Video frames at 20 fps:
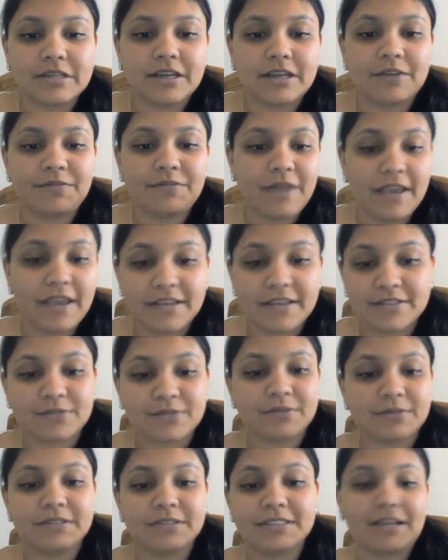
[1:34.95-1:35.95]
her face
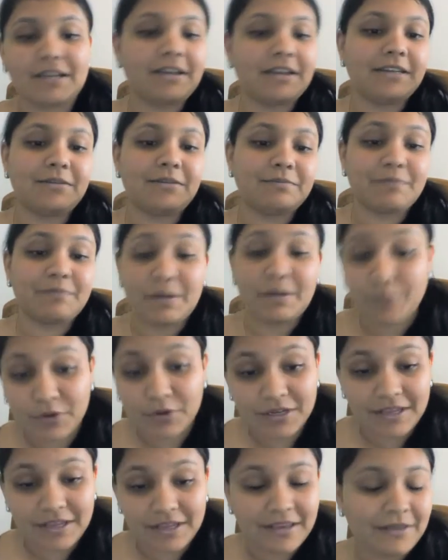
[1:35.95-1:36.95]
or inside of my
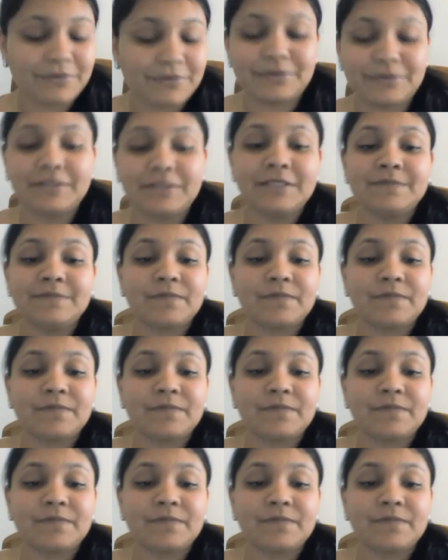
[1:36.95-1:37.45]
body, or